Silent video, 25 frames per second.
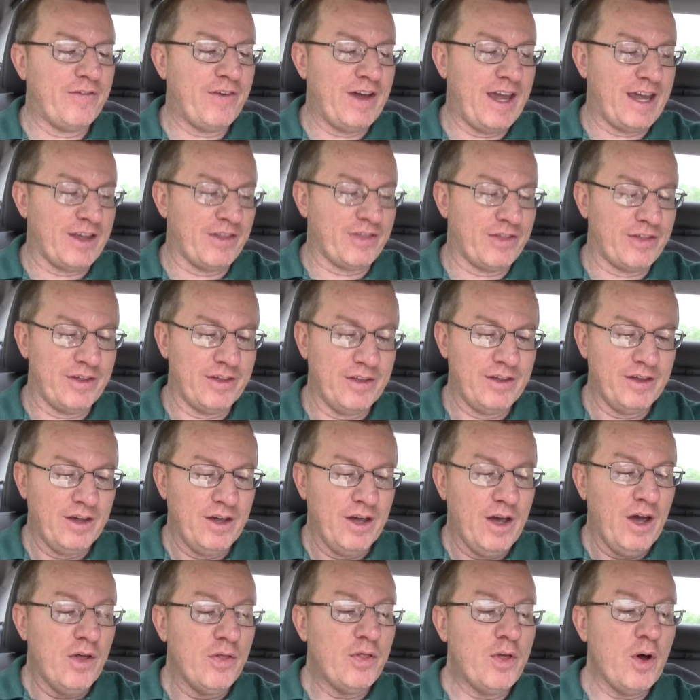faith,
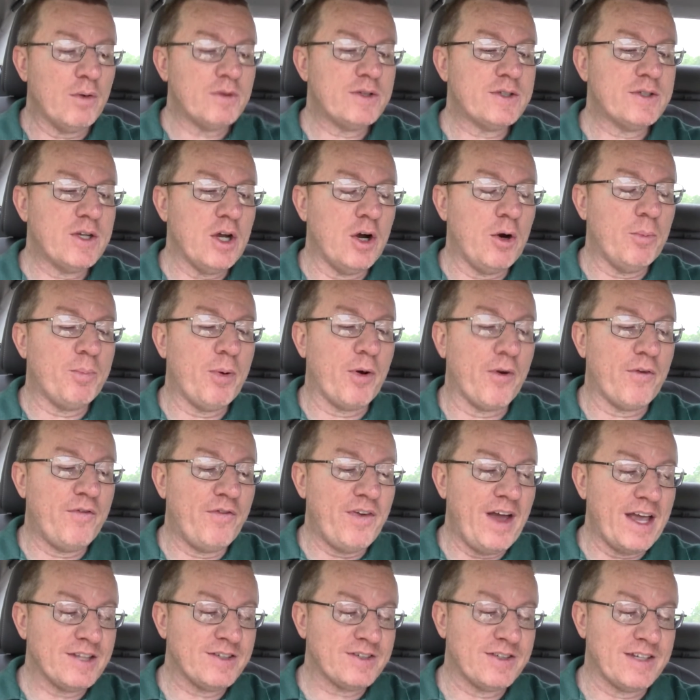though still
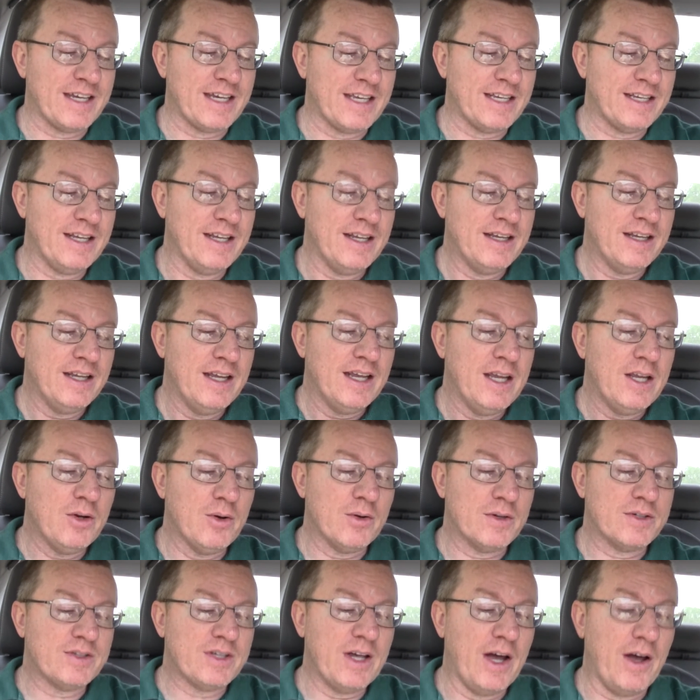professing
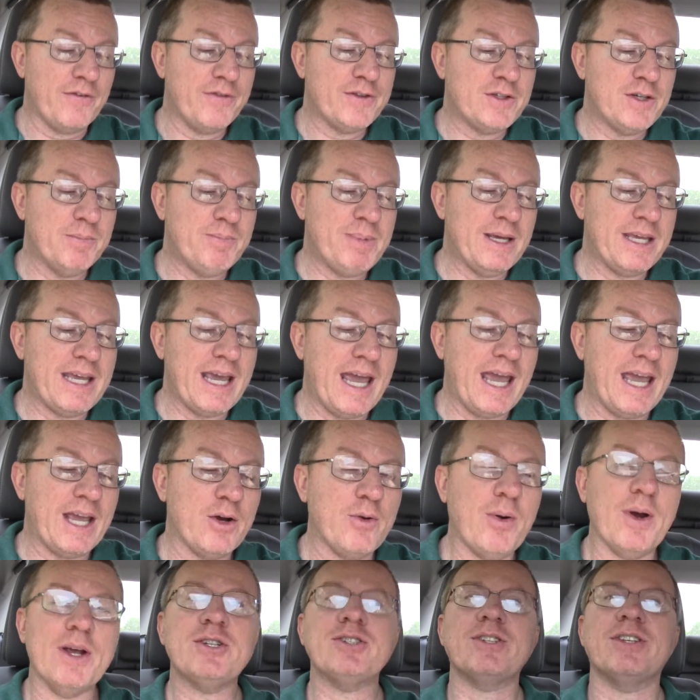yourself to be
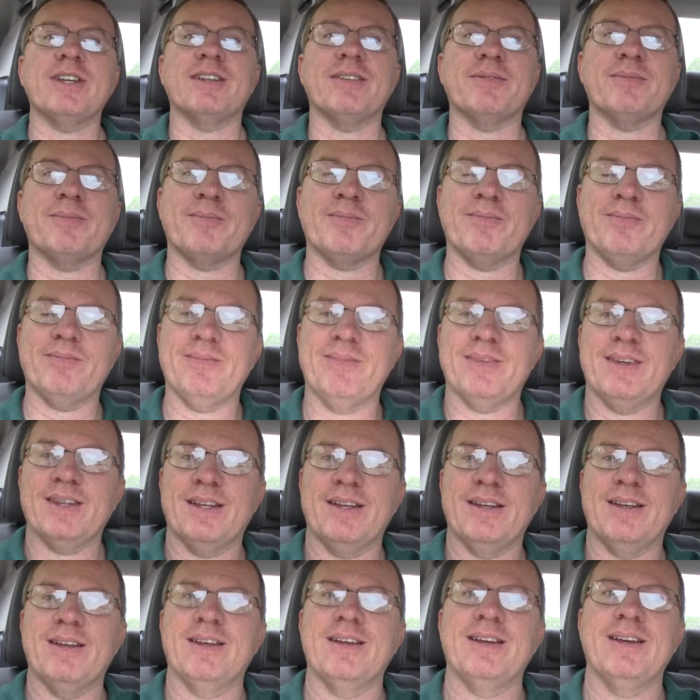a Christian.
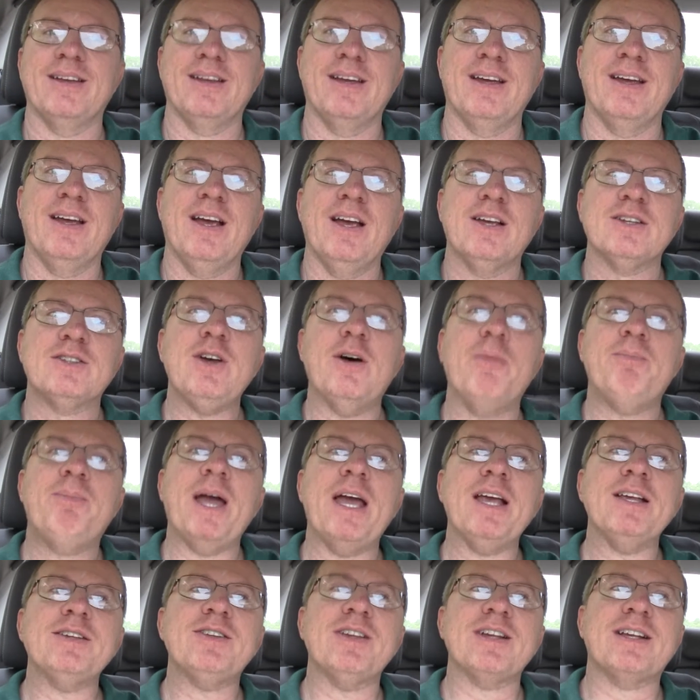So
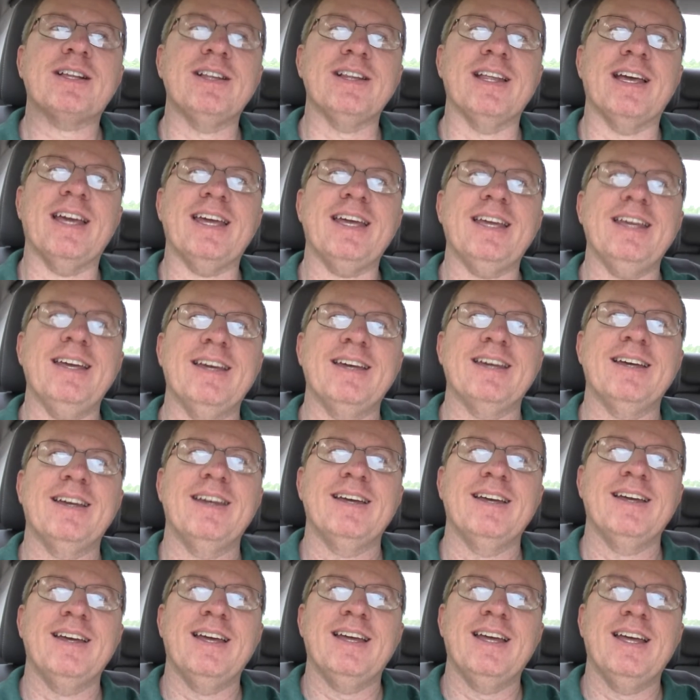basically,
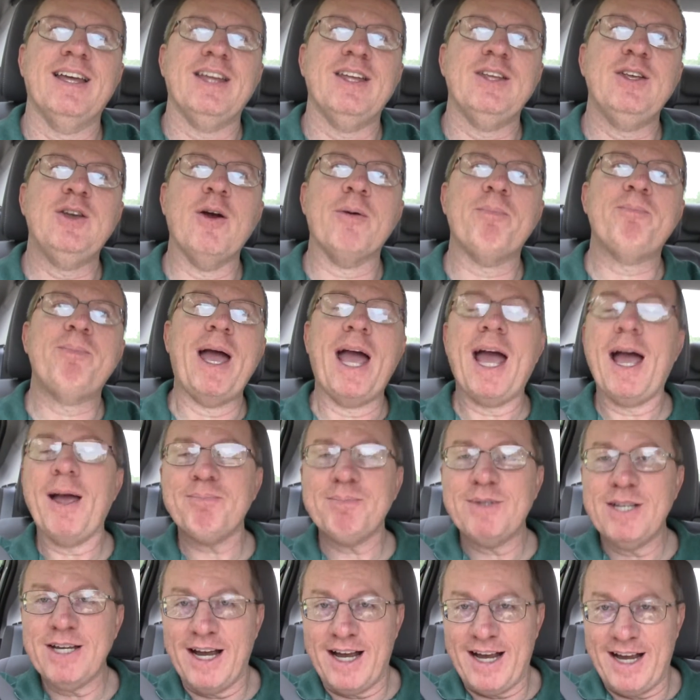you're
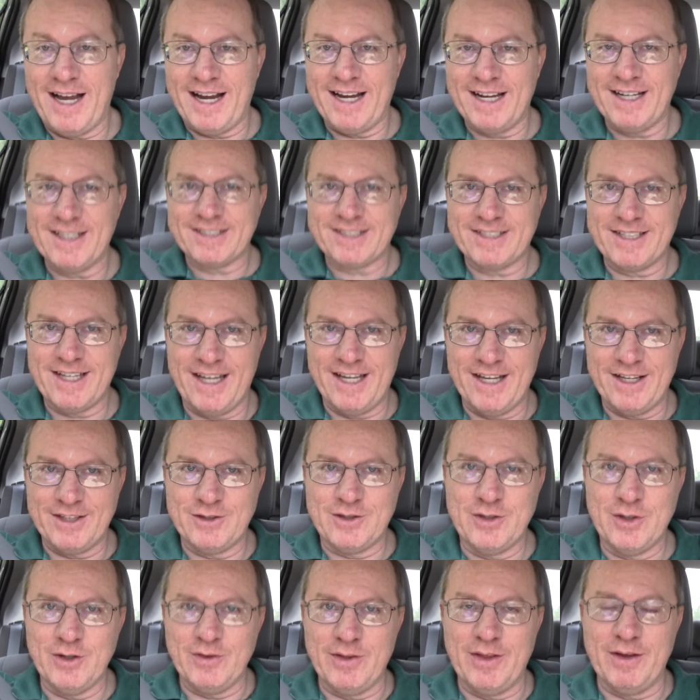baptized
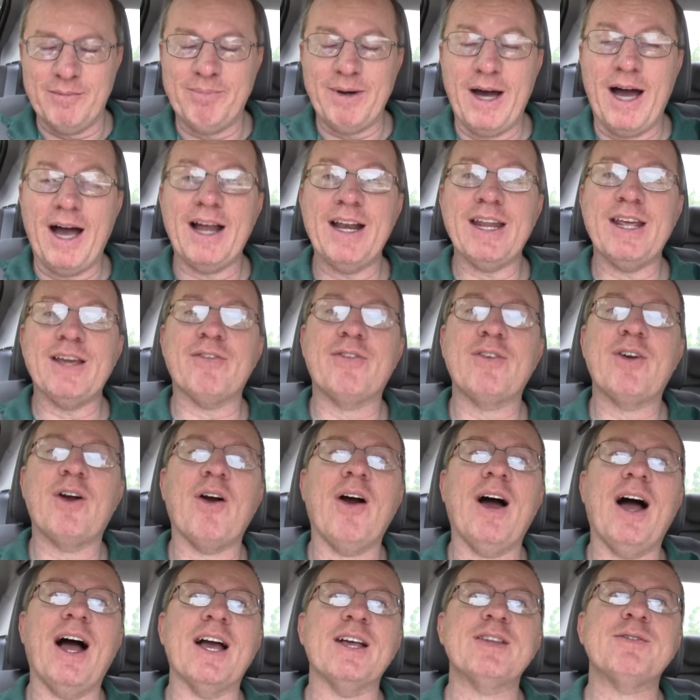into the body of
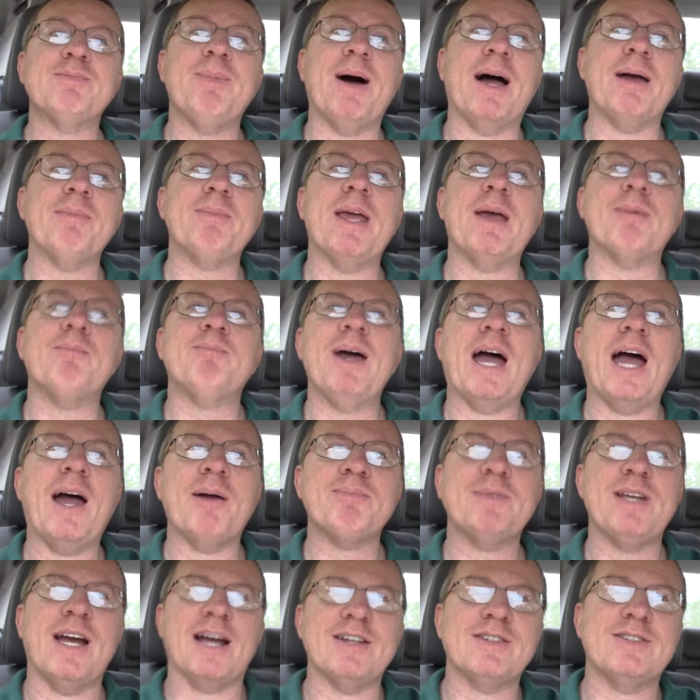Christ by being
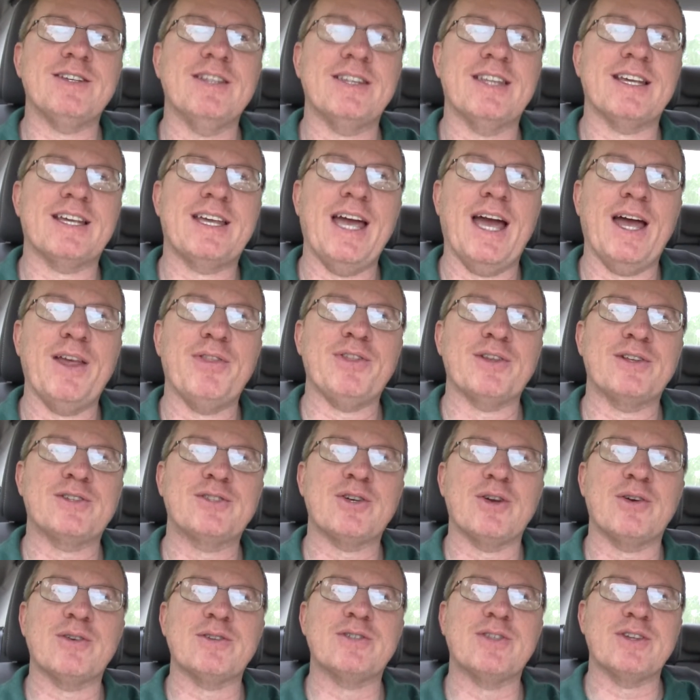baptized in the Catholic
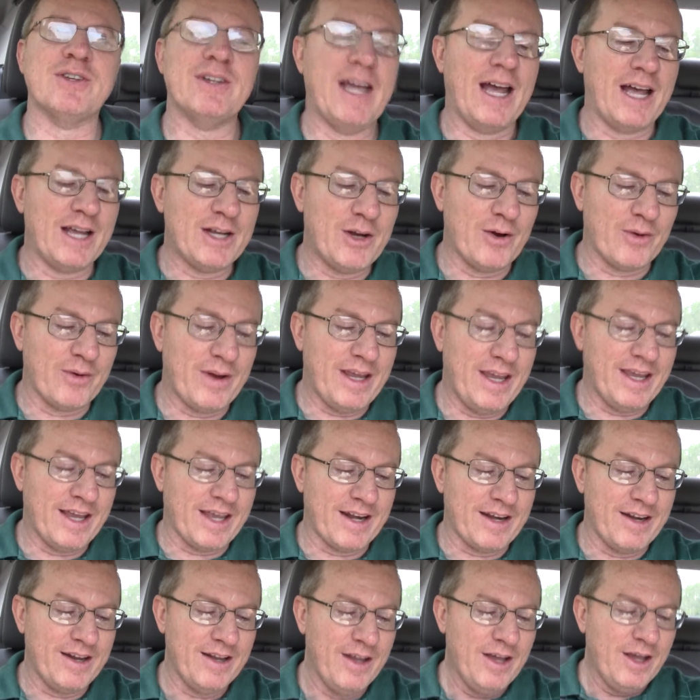Church, so now you're
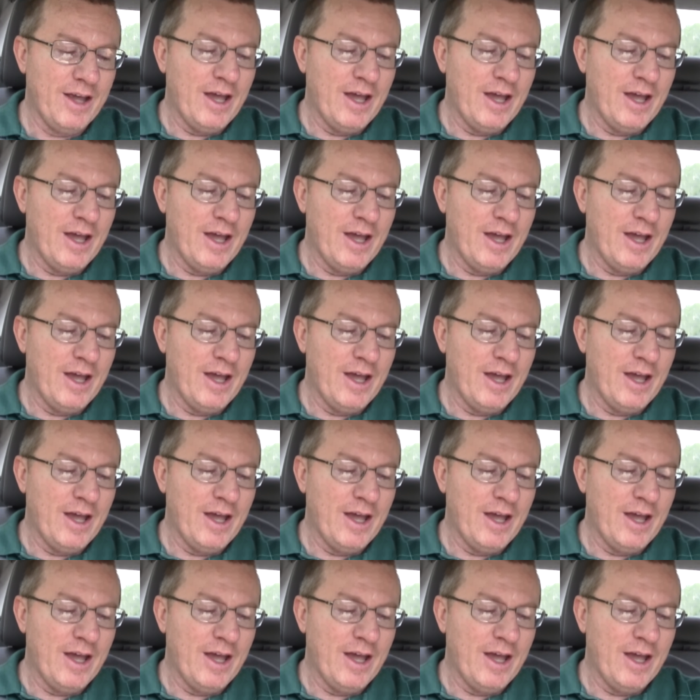in.